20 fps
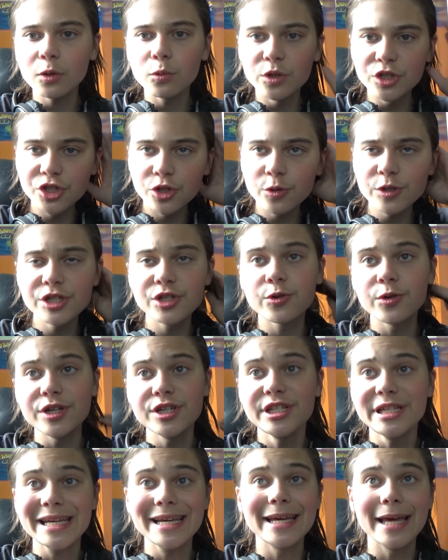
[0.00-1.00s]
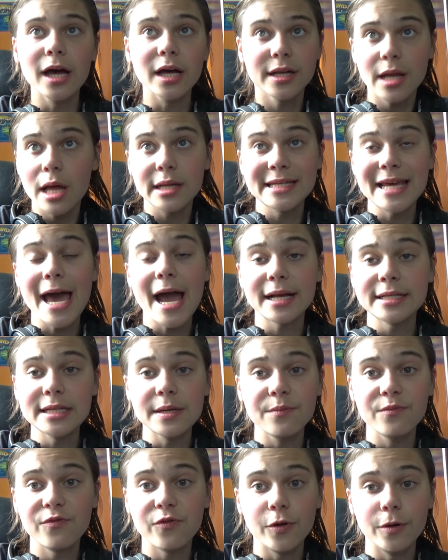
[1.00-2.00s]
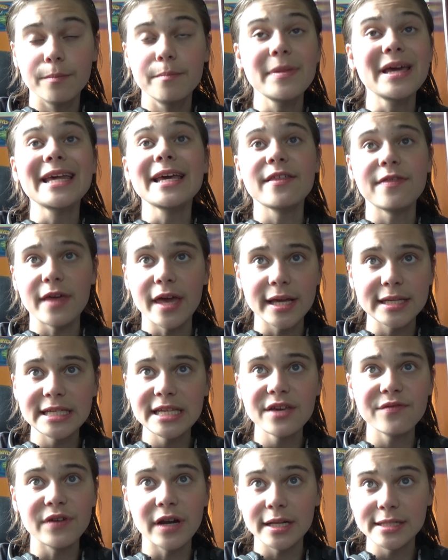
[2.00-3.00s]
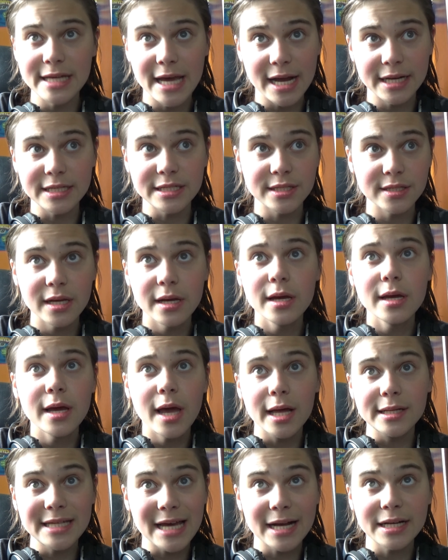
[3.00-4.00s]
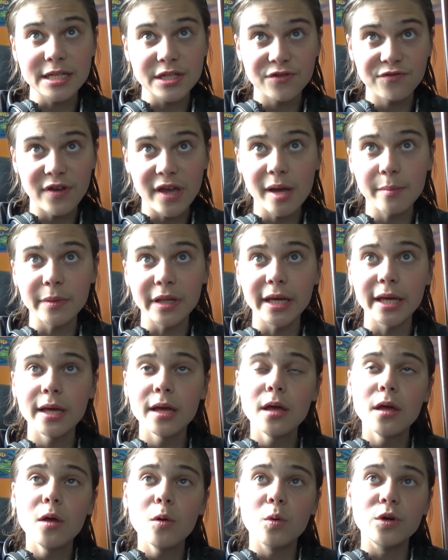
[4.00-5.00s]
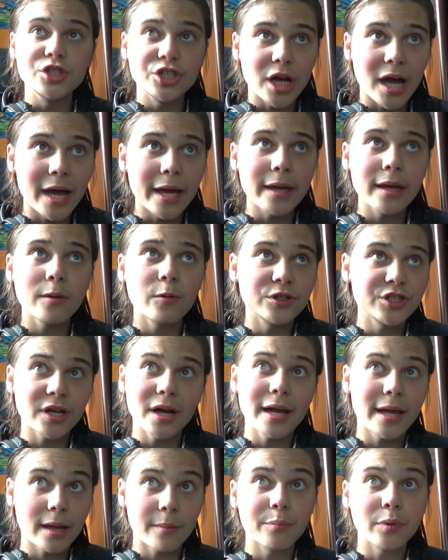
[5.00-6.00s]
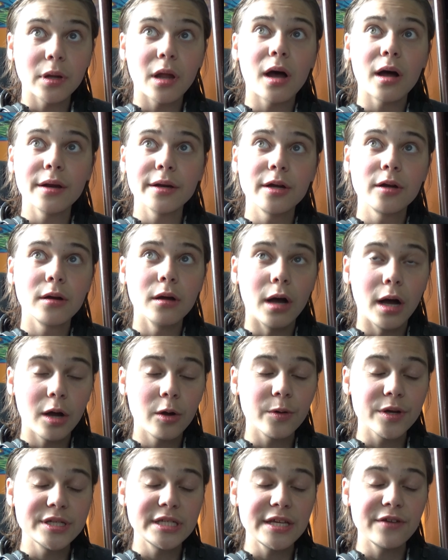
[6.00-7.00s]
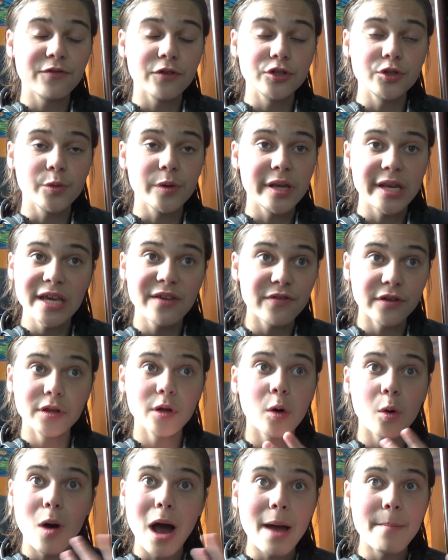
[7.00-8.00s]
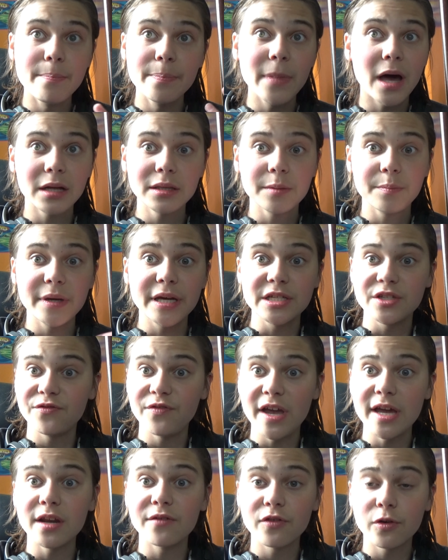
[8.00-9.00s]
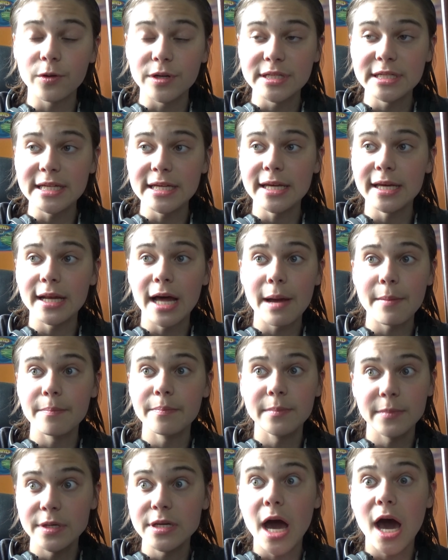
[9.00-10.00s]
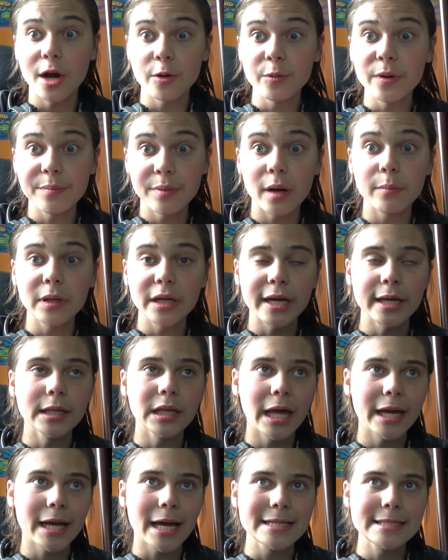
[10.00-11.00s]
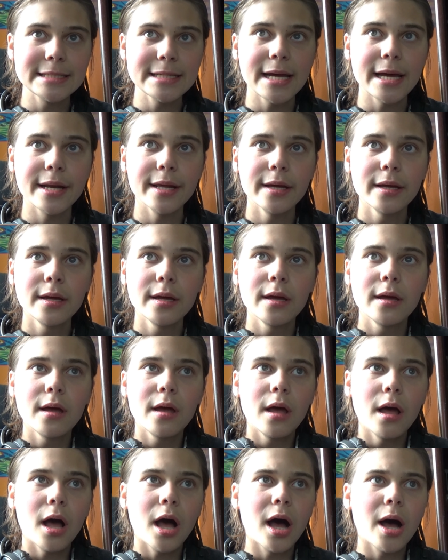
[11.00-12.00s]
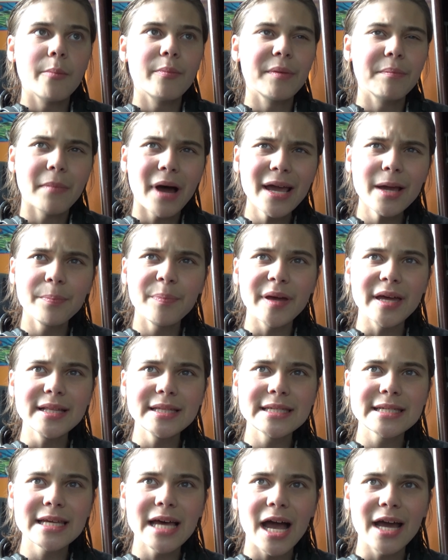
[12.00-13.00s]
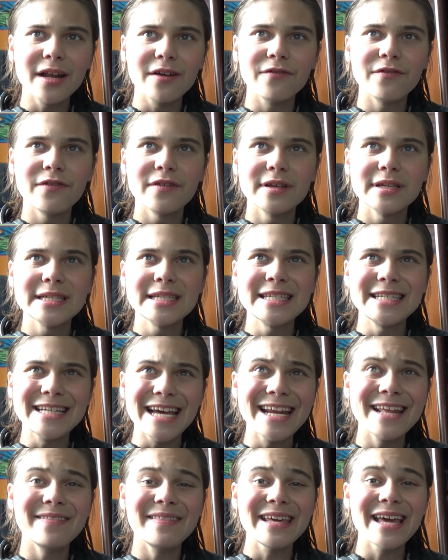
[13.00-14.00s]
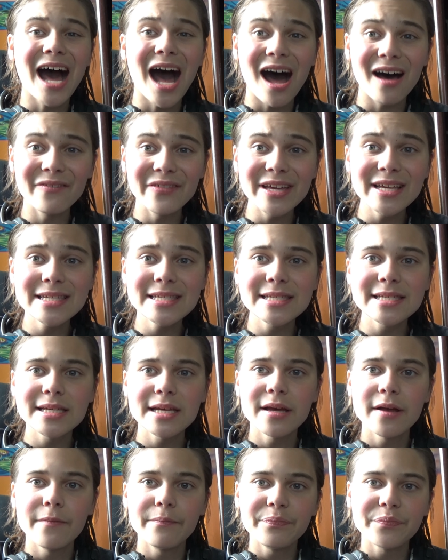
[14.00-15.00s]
Which Chris Christie attacked him for many things. He even attacked his family, which I applaud Christie for doing, even though I'm not the biggest fan of Christie and I'm not a Republican, like I said. But Mike Pence kind of stated the obvious.